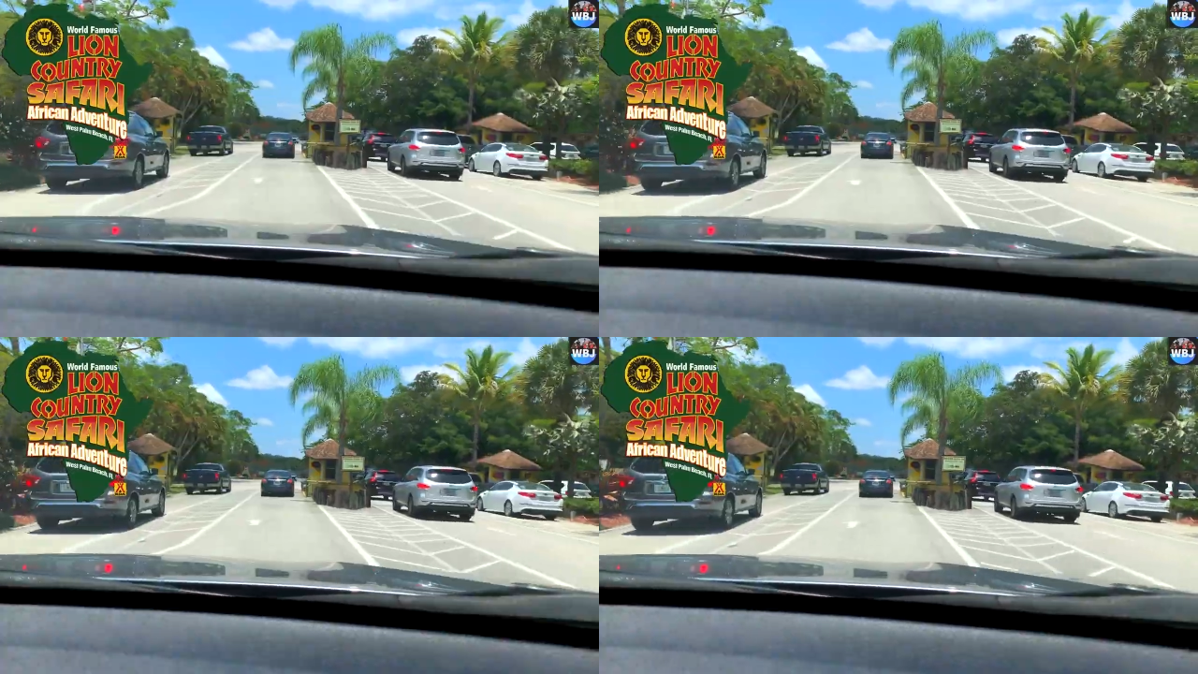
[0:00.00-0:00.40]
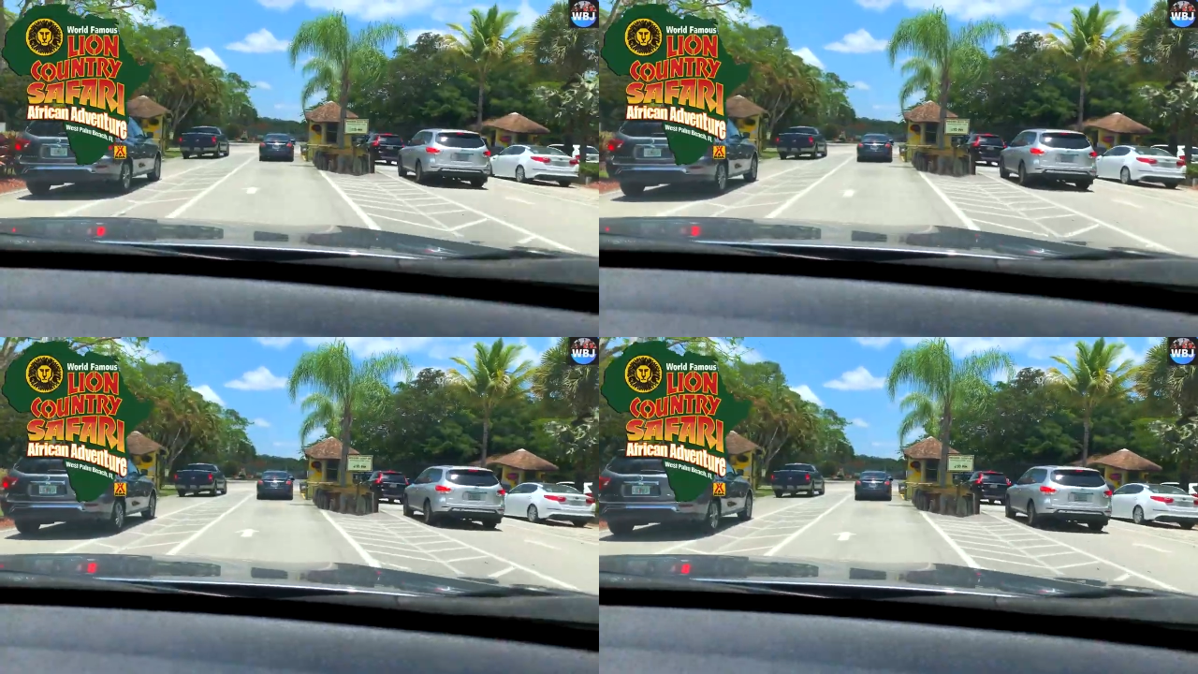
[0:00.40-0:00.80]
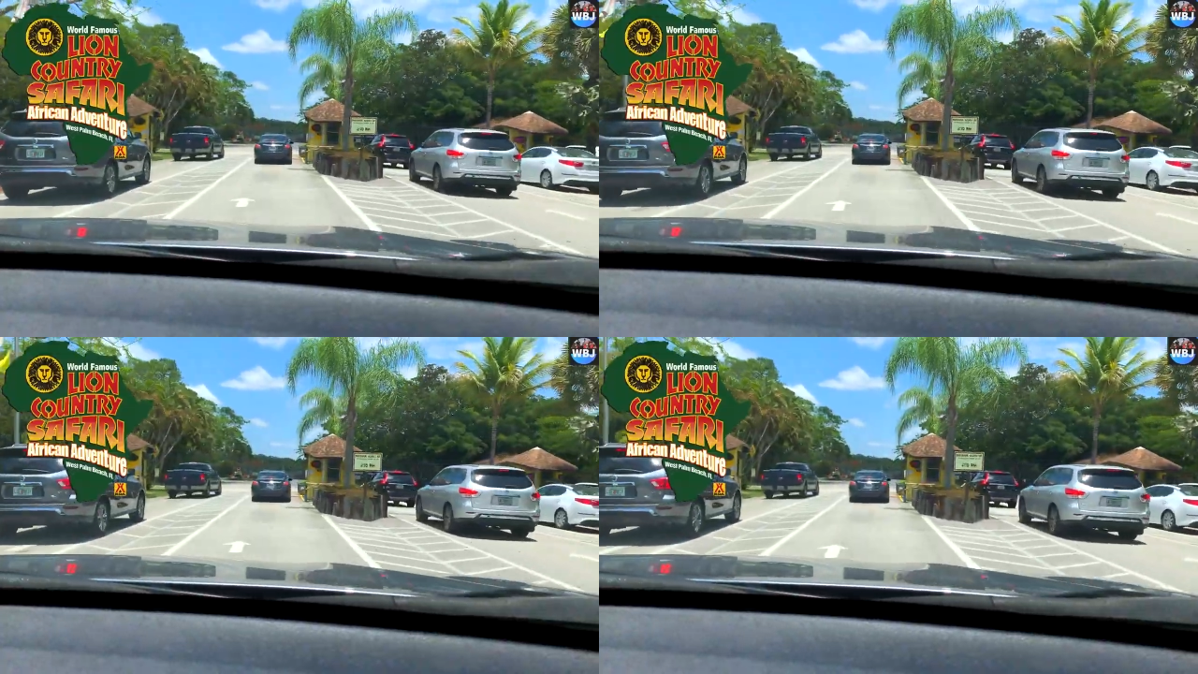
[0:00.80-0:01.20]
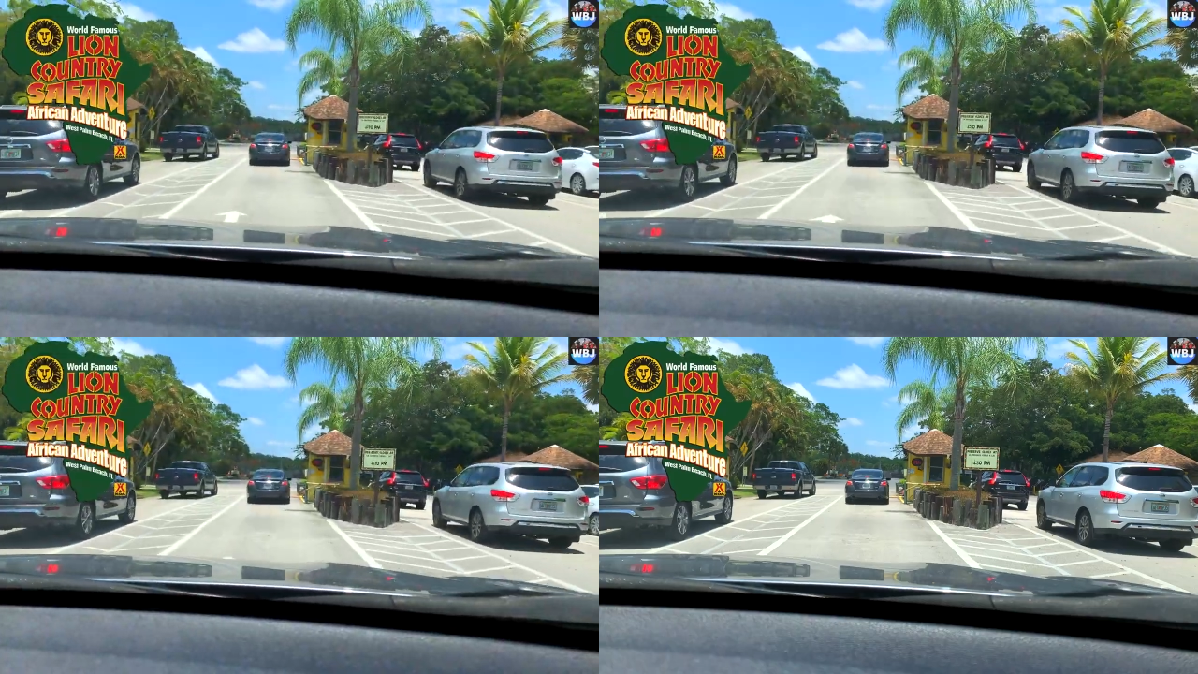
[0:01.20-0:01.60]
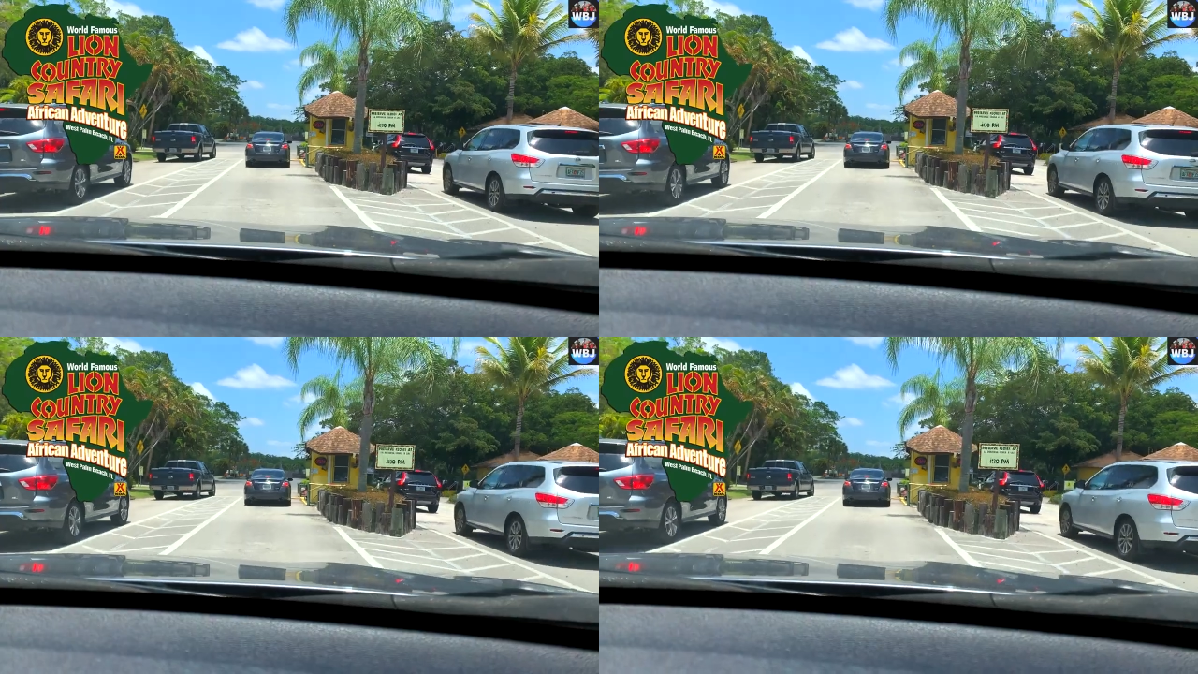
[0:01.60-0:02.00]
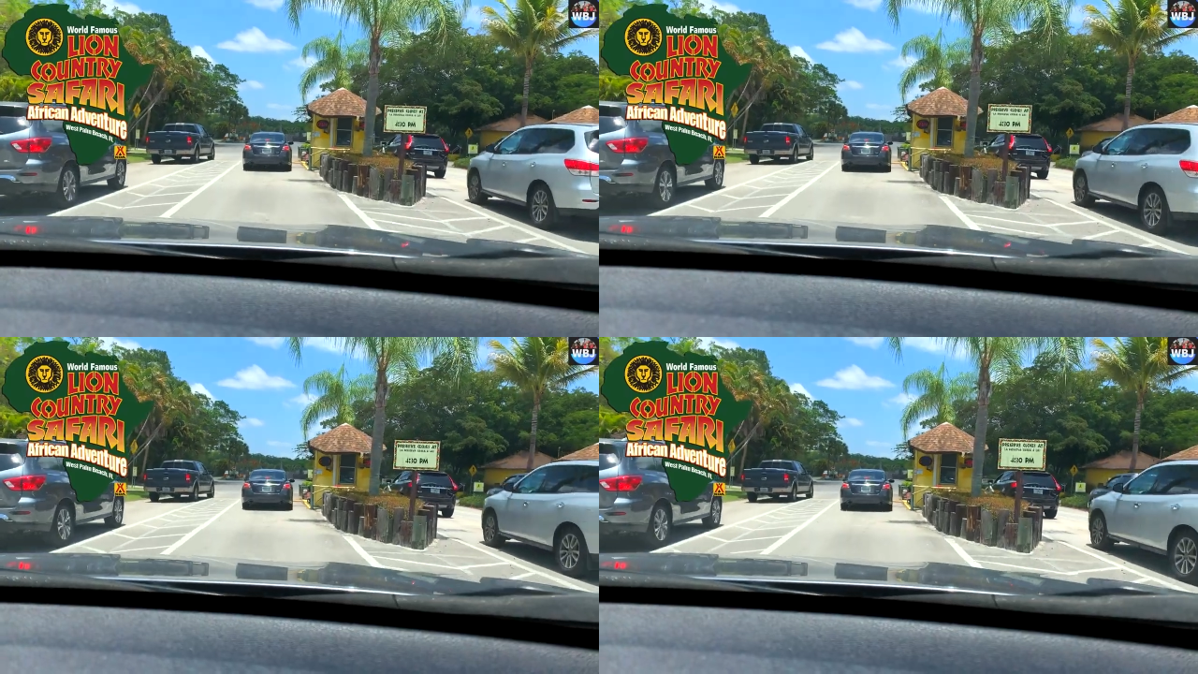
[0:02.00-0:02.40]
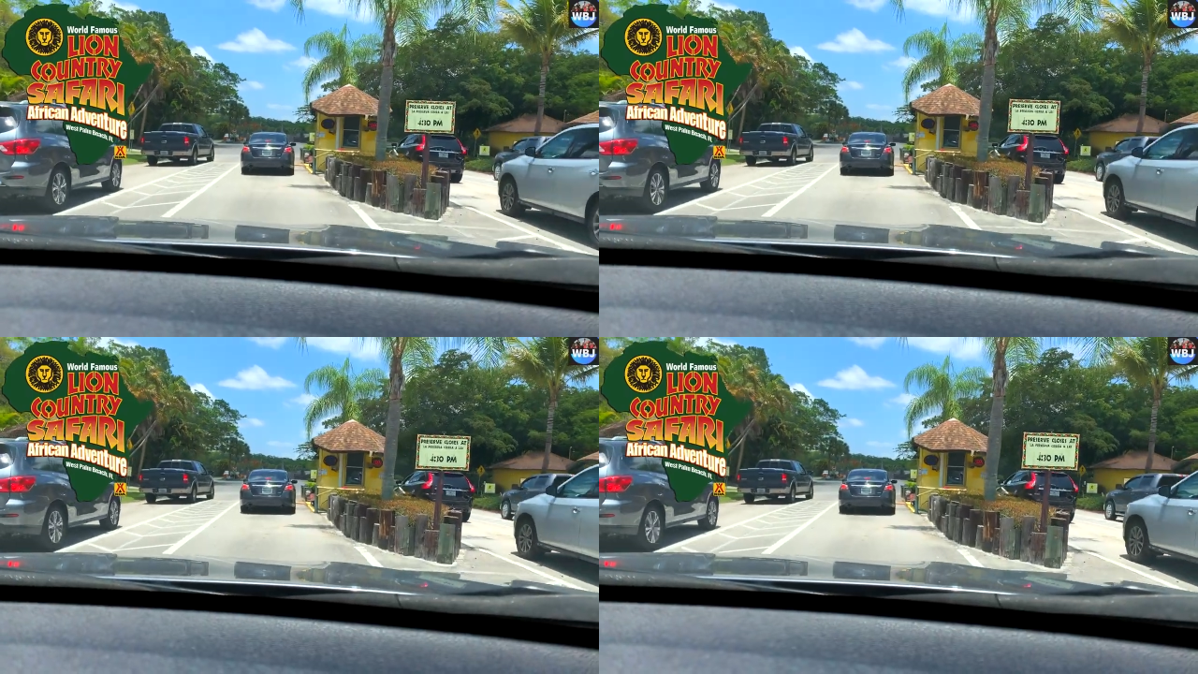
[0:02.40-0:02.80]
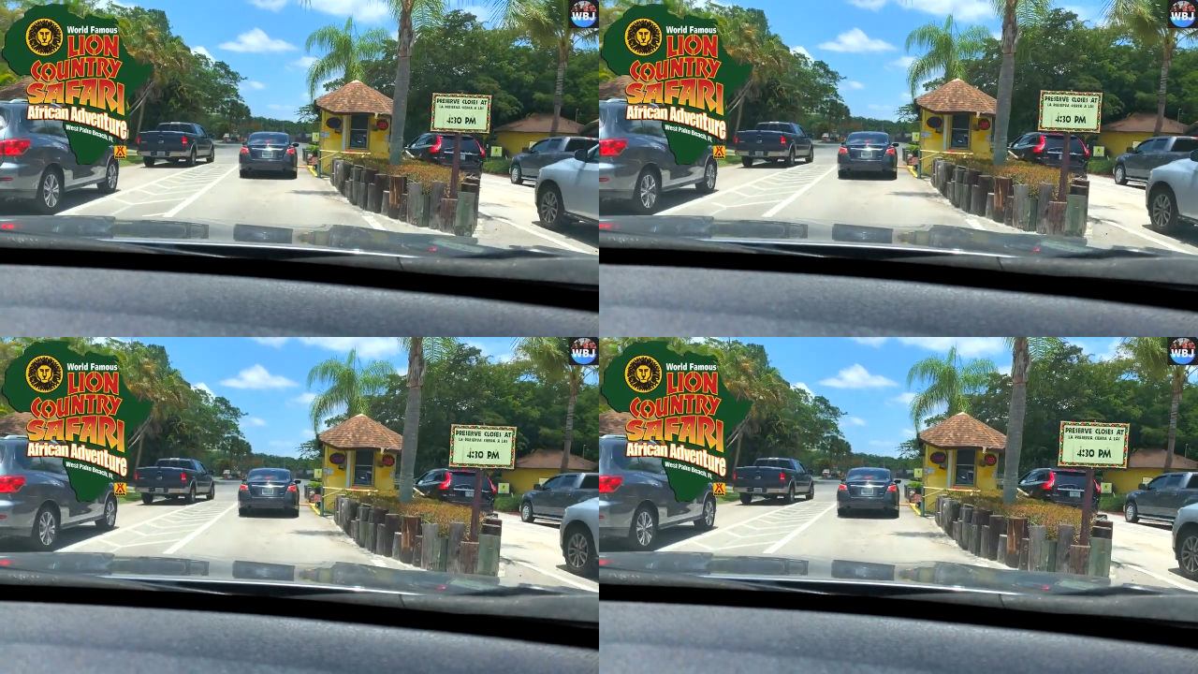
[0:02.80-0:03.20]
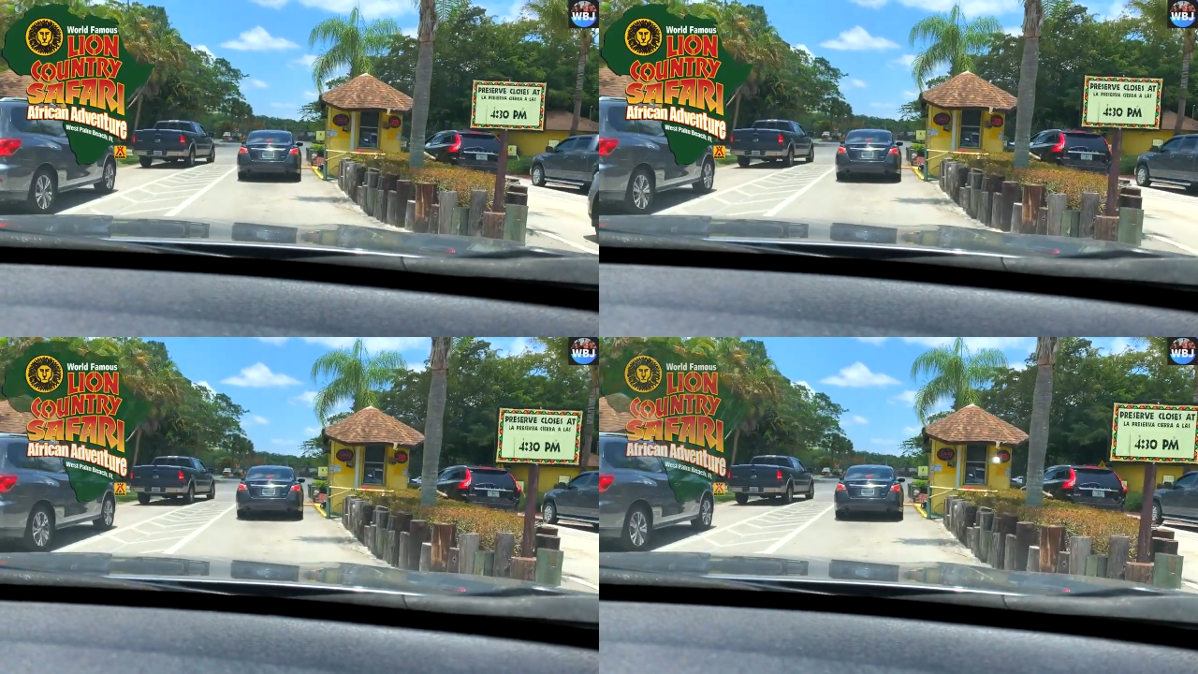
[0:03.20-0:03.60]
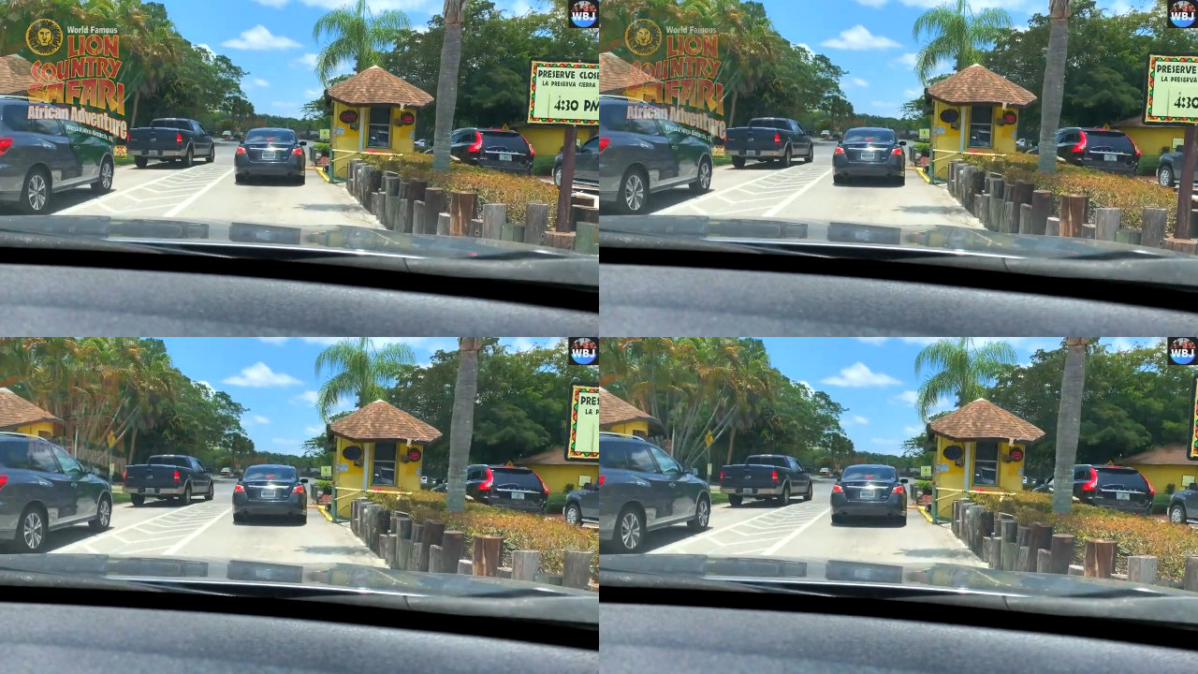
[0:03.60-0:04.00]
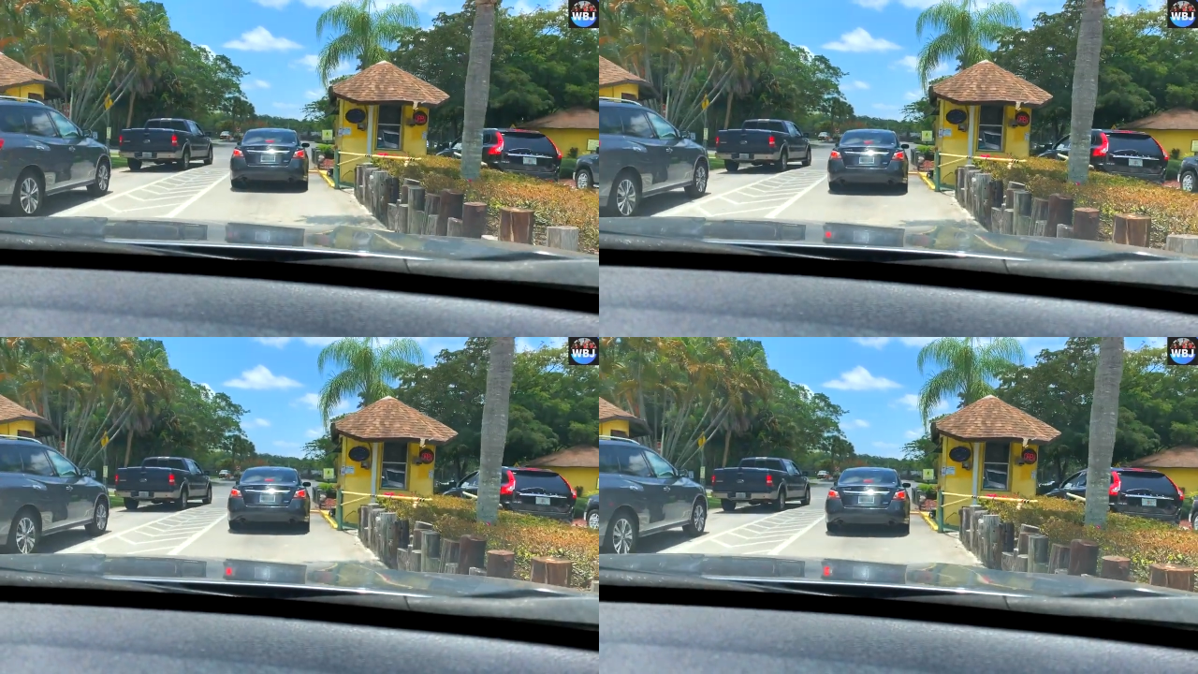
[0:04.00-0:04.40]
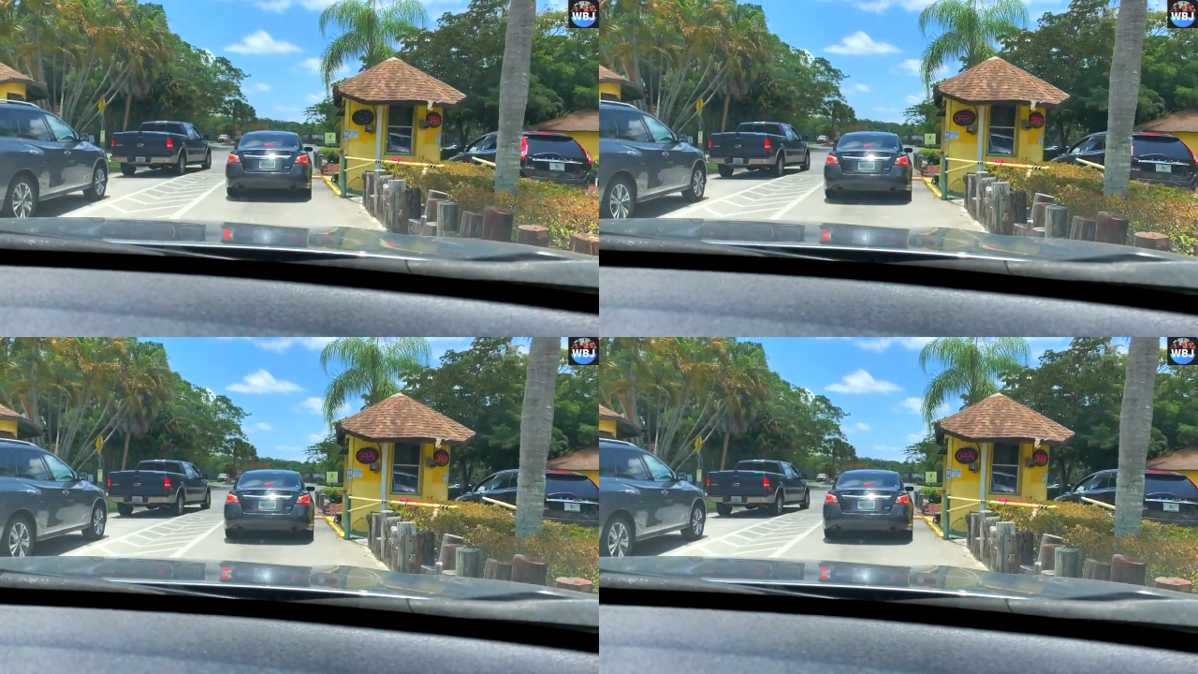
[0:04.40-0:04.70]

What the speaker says: [unreadable: no face in view]